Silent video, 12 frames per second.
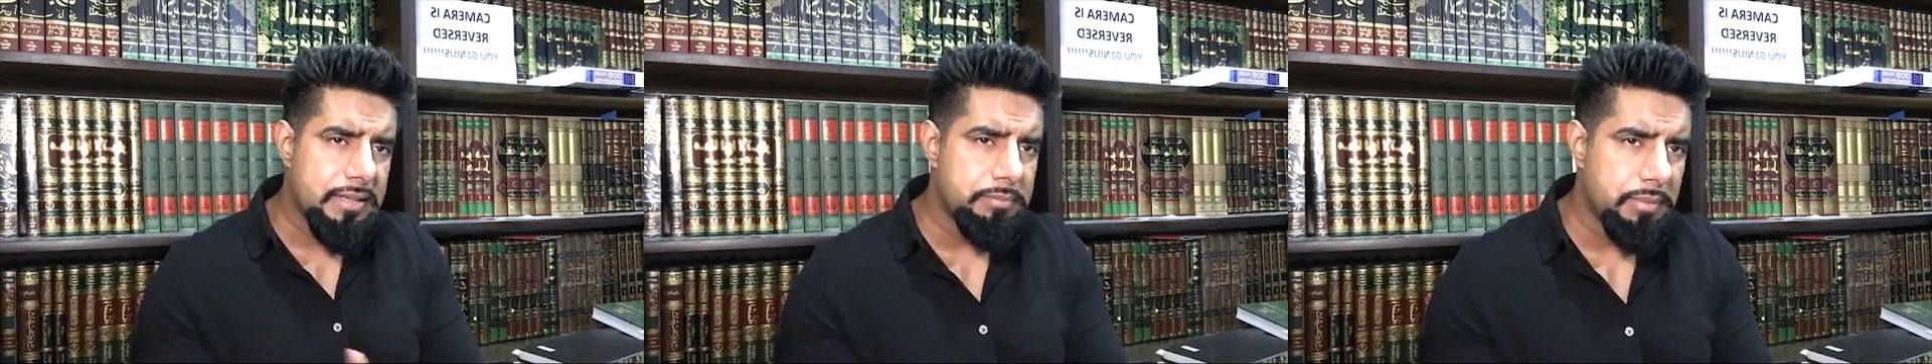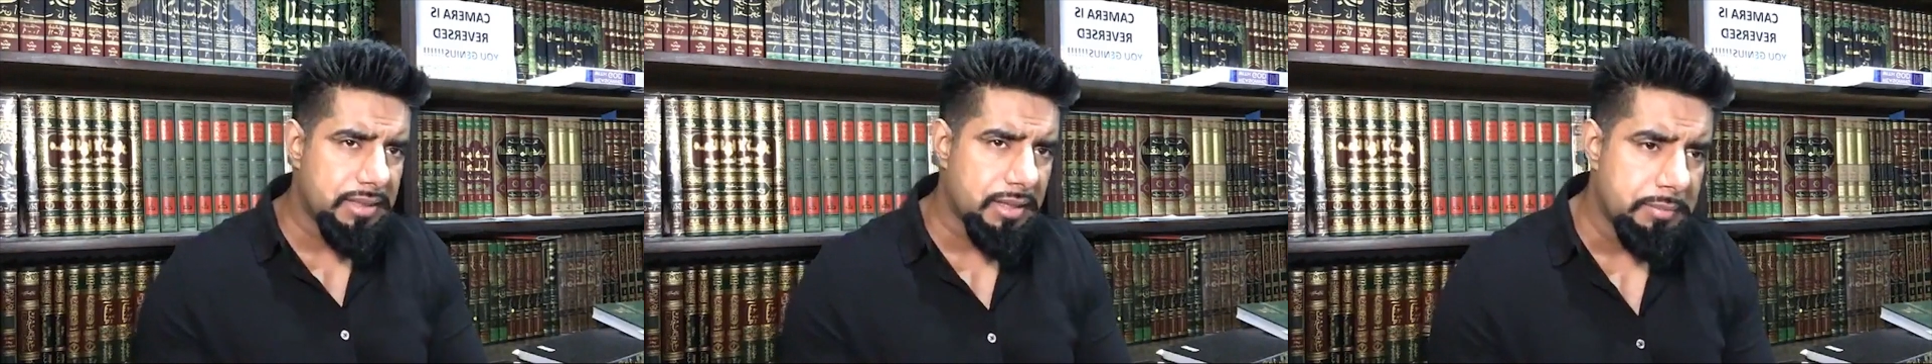
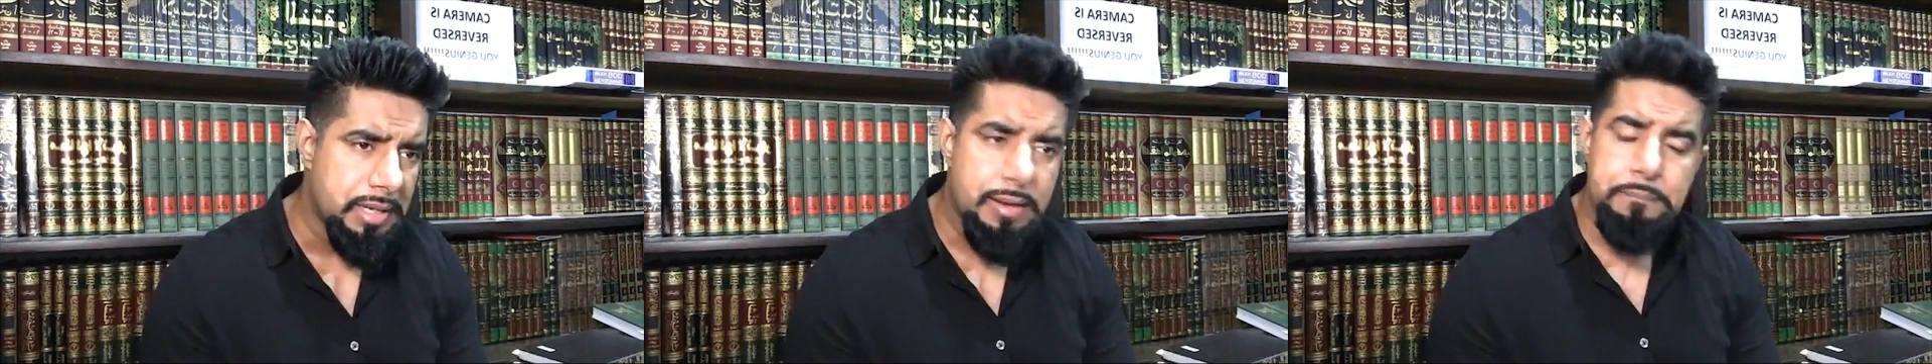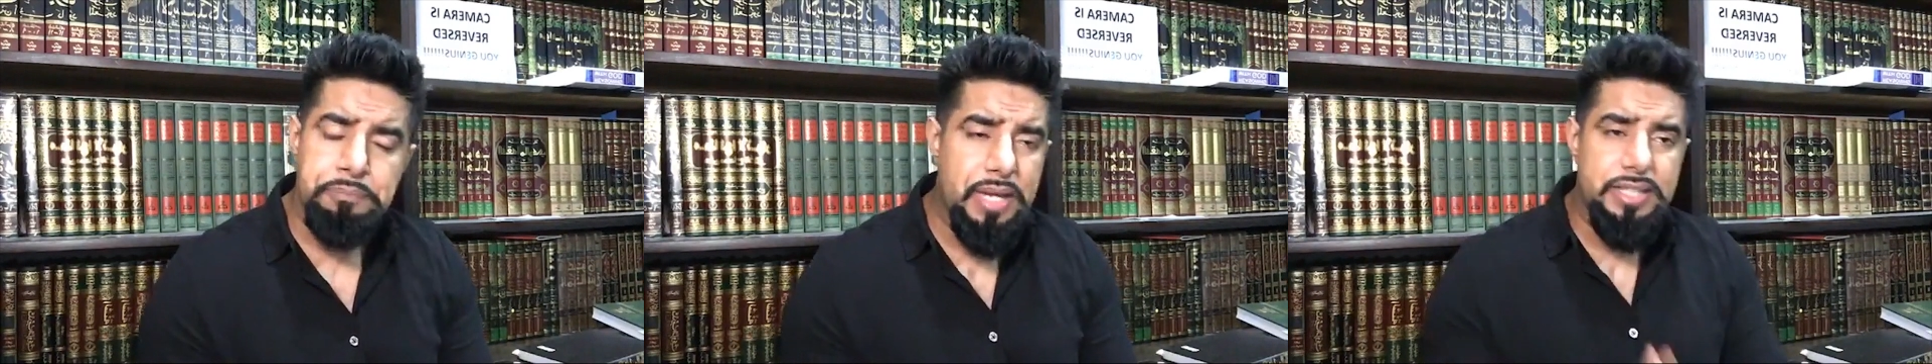madhab,
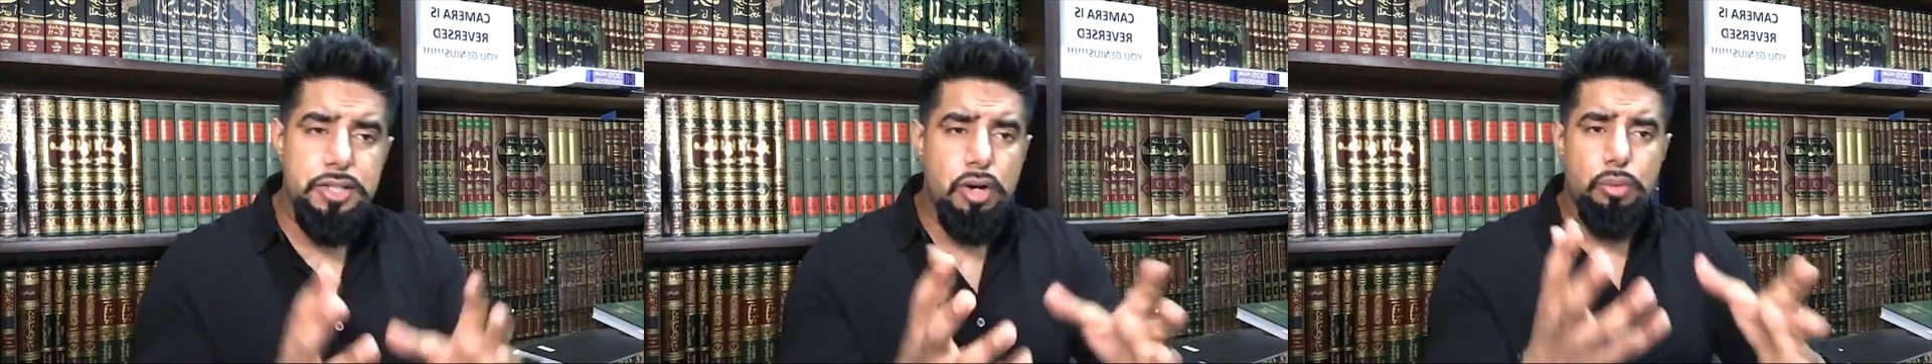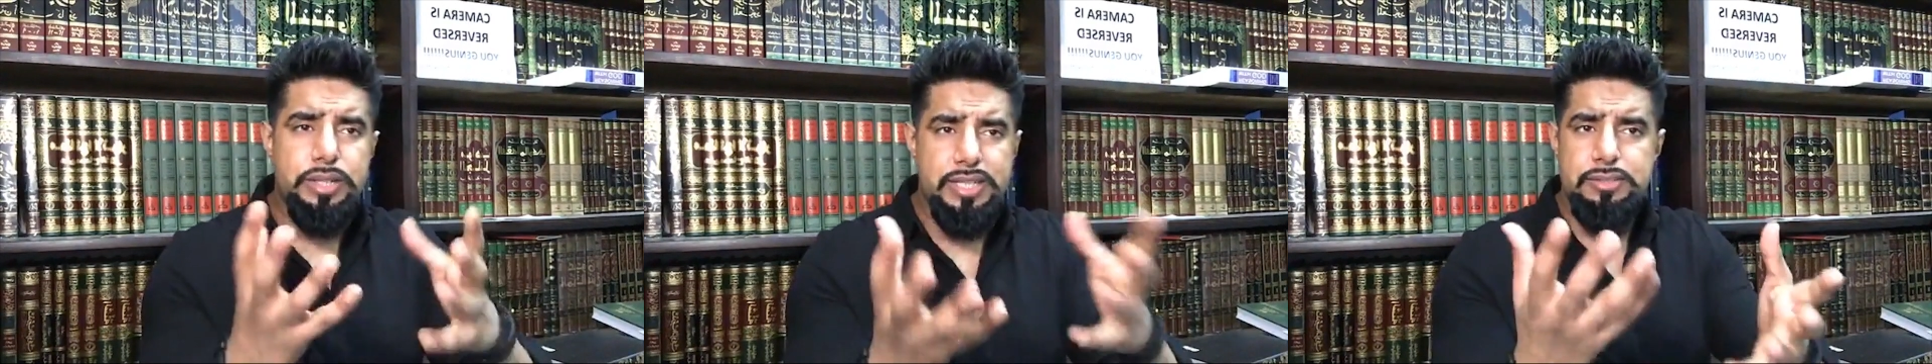and you
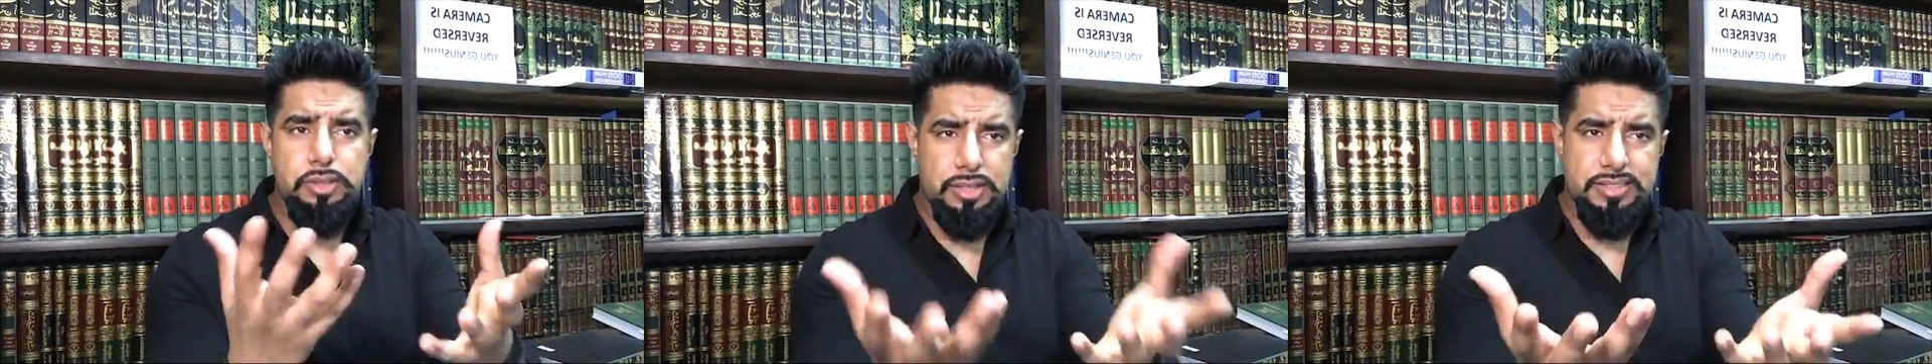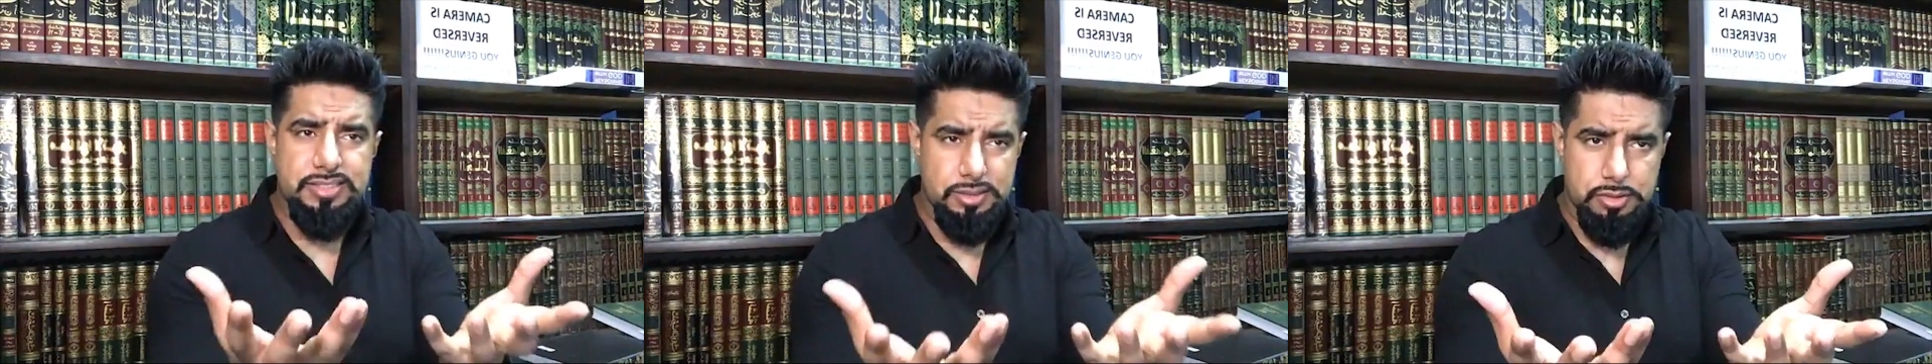don't need to
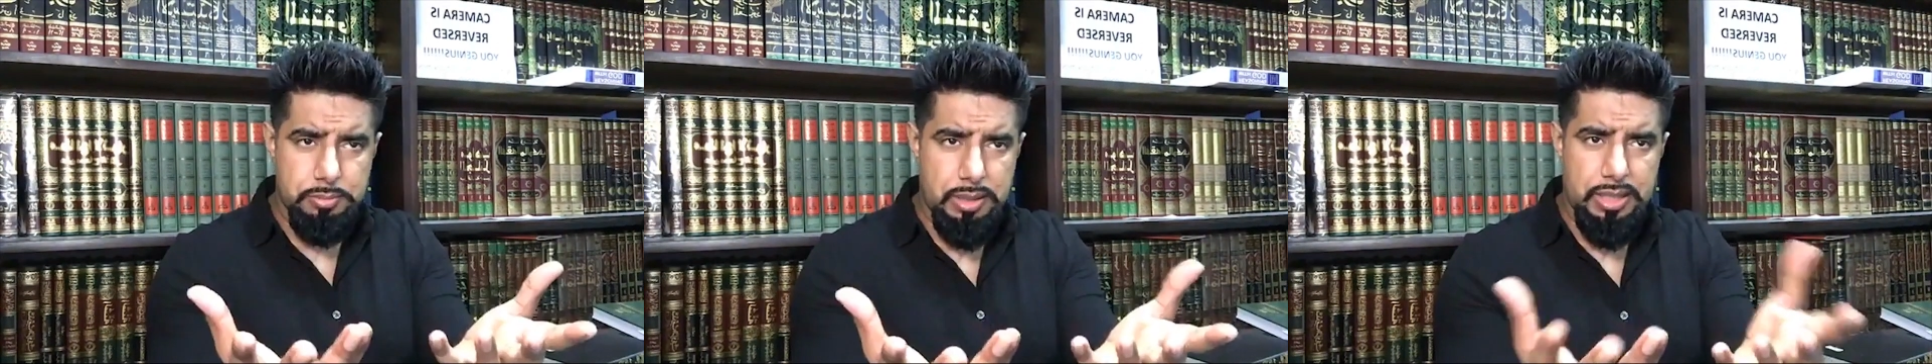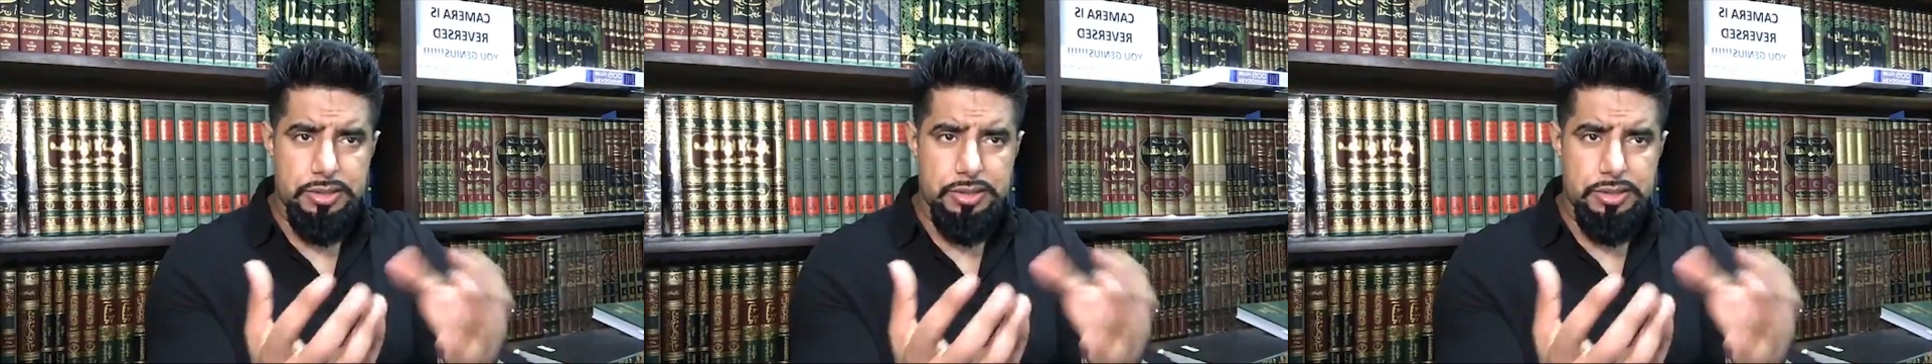listen to mine.